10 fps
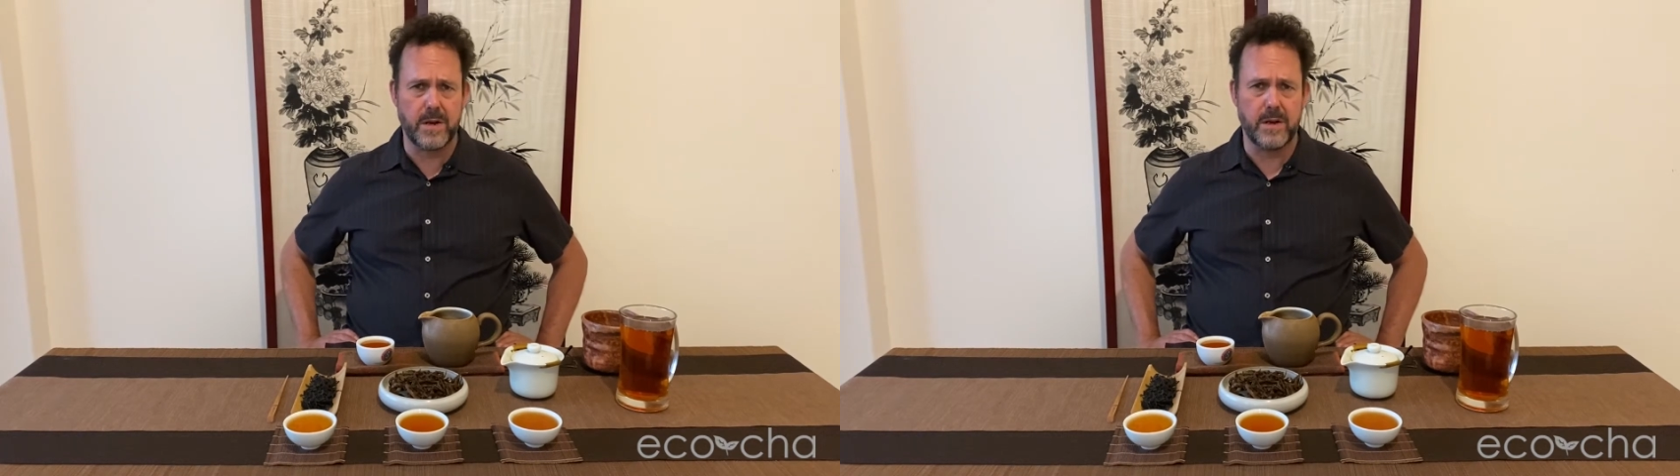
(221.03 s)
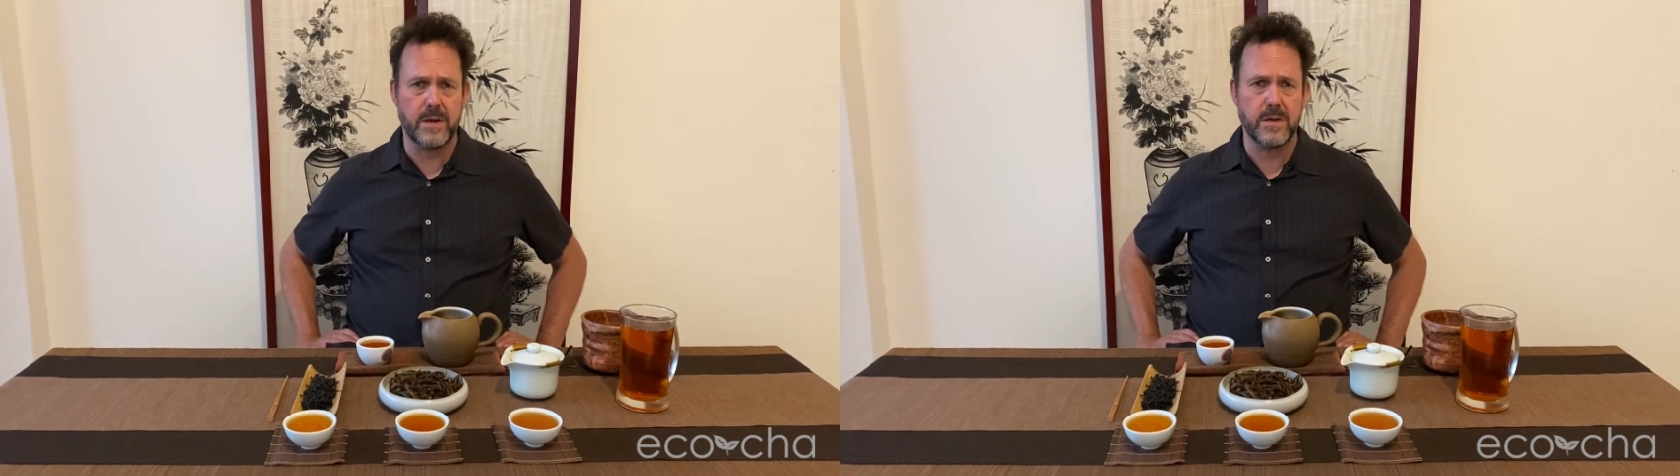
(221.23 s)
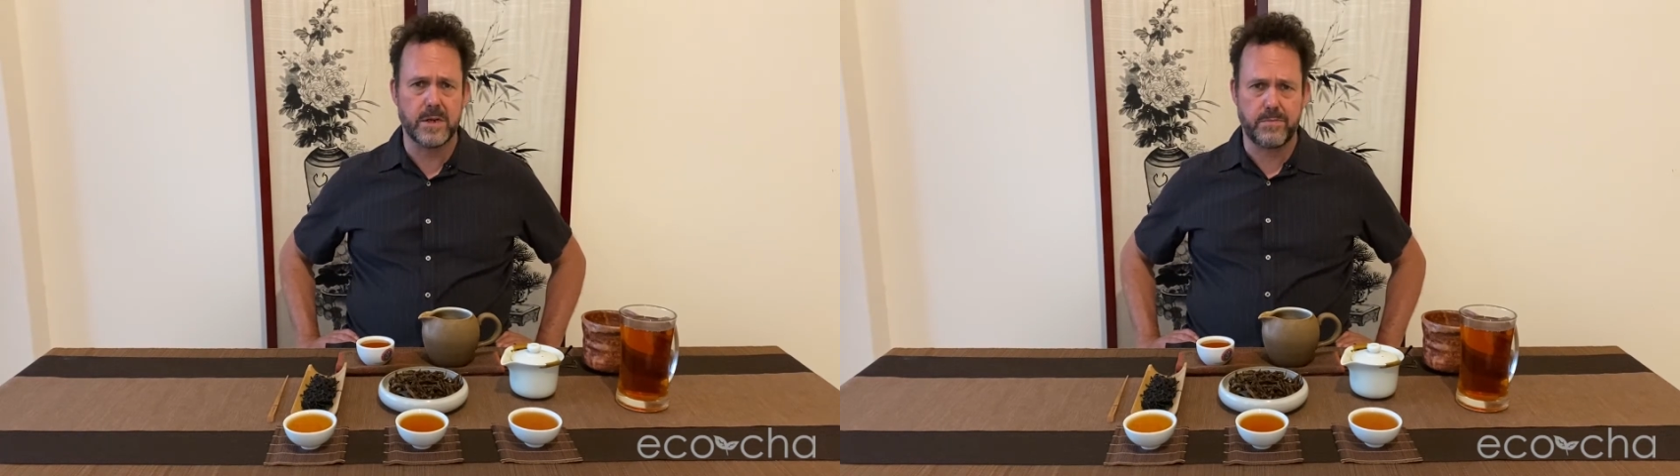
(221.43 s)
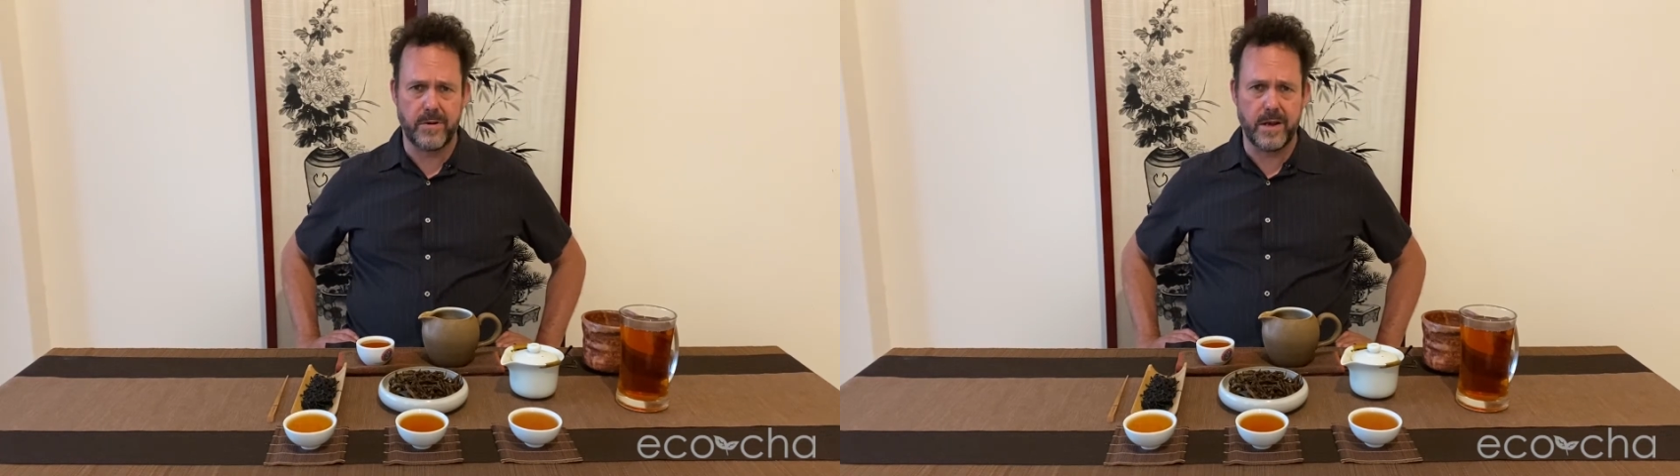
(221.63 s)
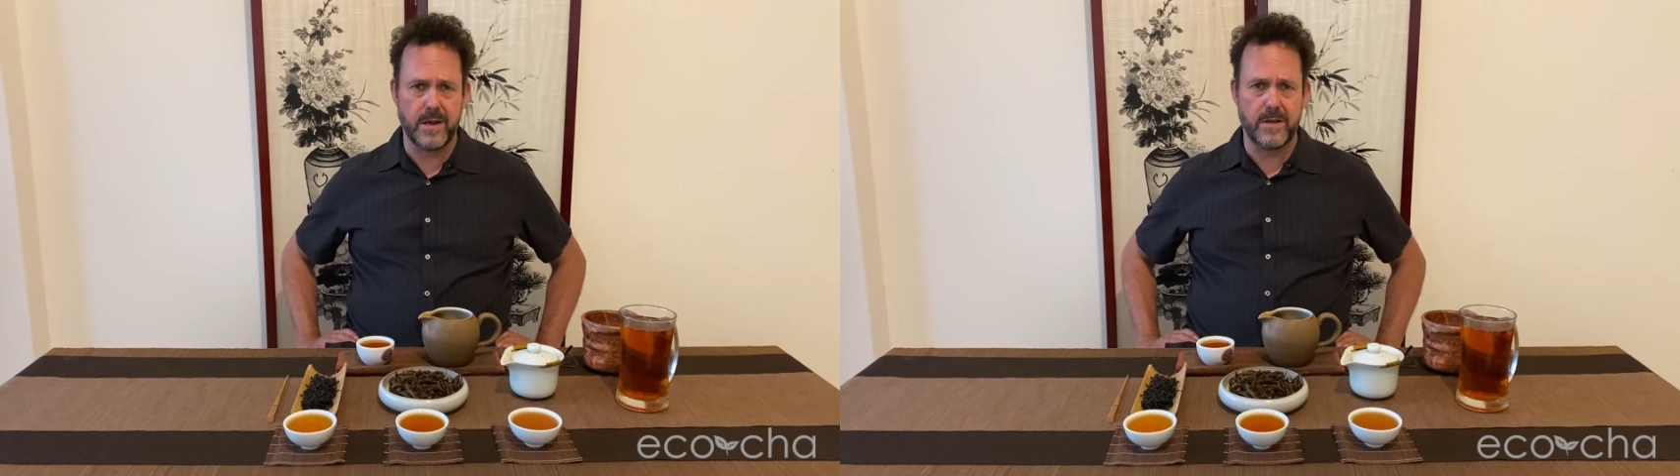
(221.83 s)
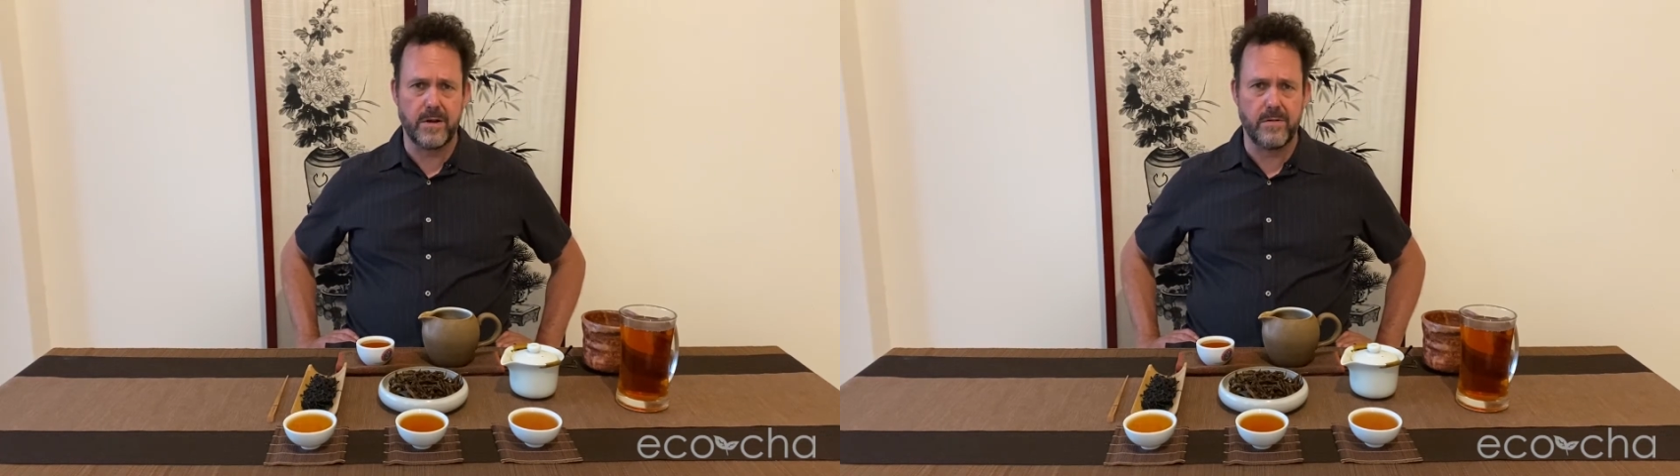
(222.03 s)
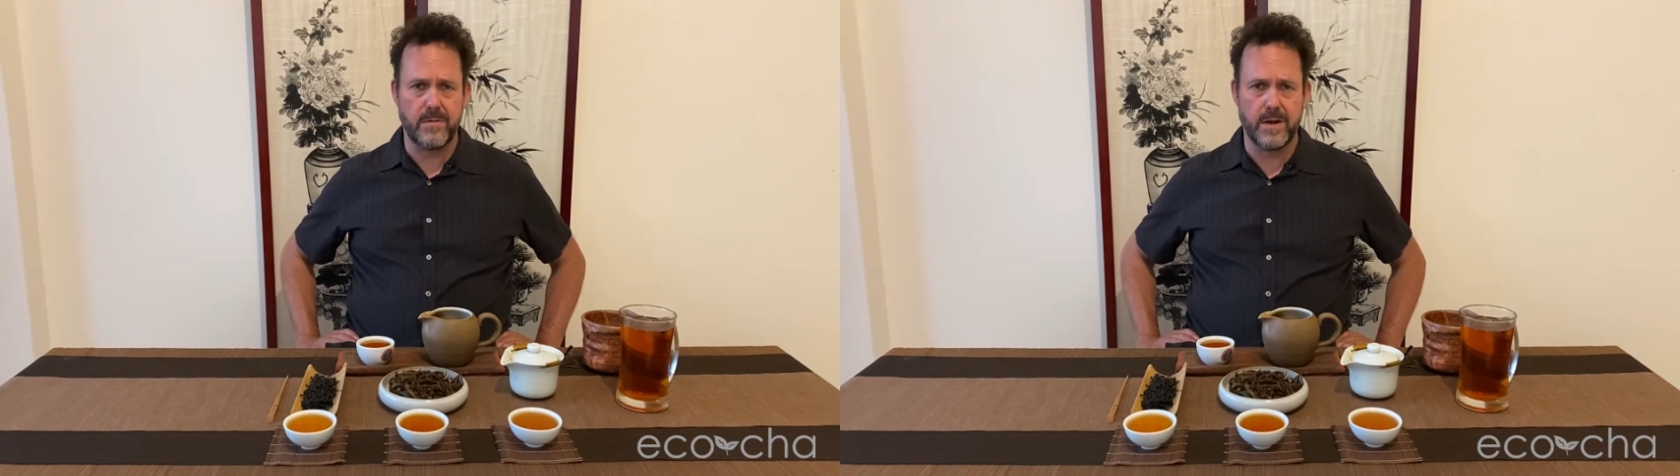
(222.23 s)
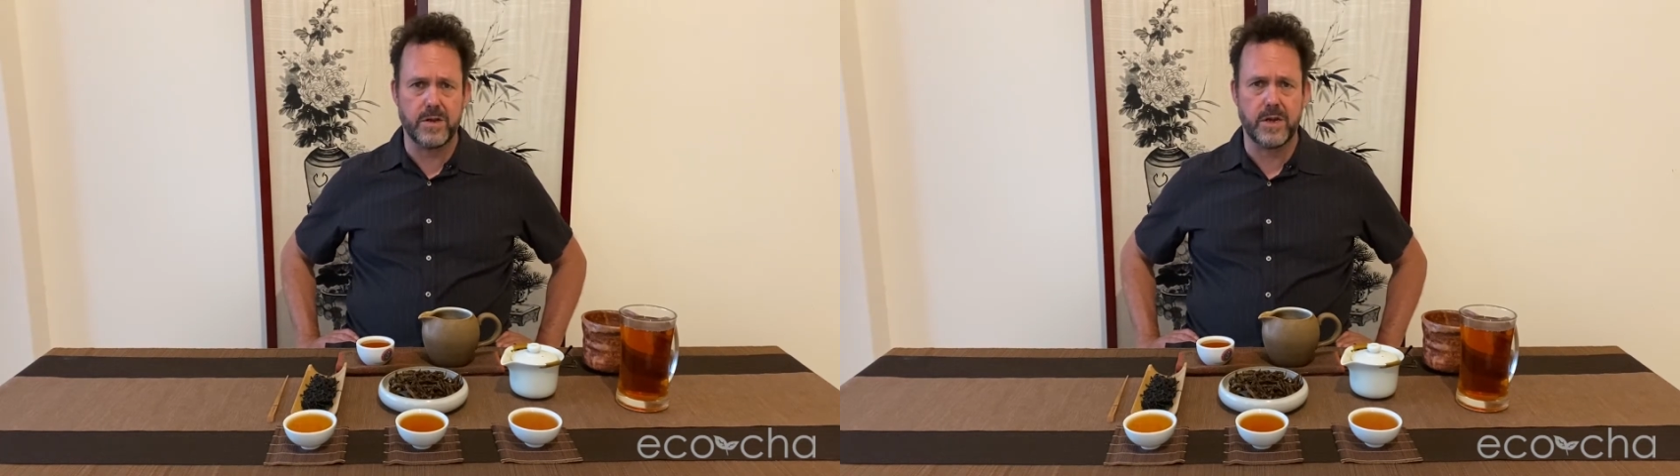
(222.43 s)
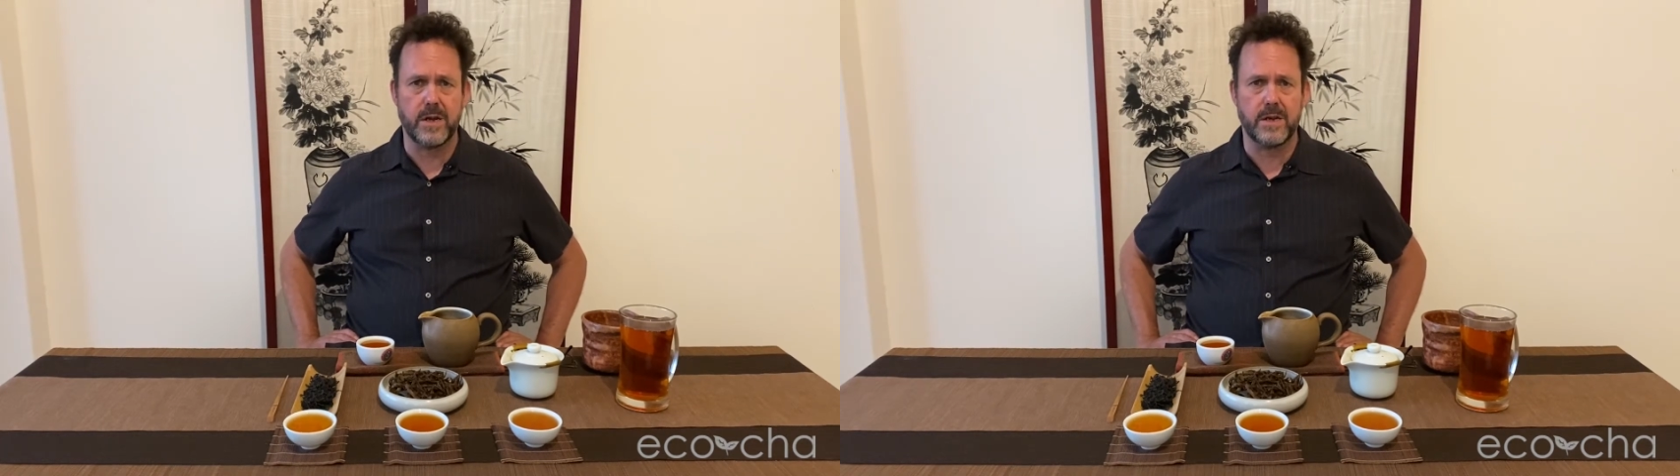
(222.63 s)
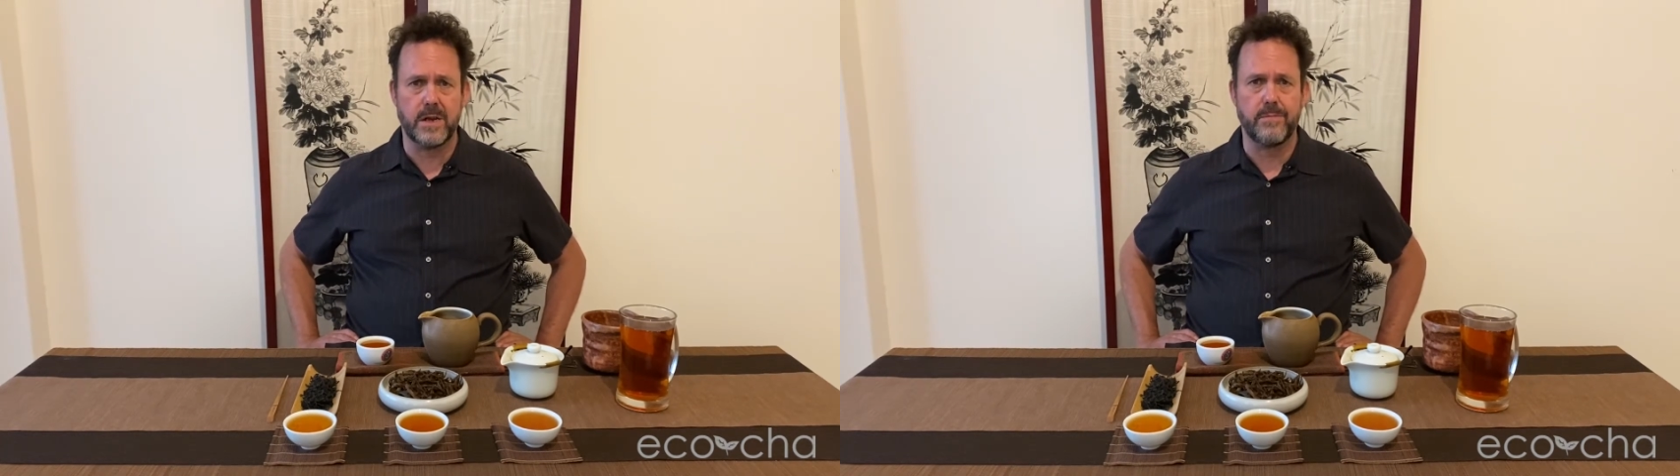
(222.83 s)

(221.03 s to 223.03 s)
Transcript: on spraying their Red Jade tea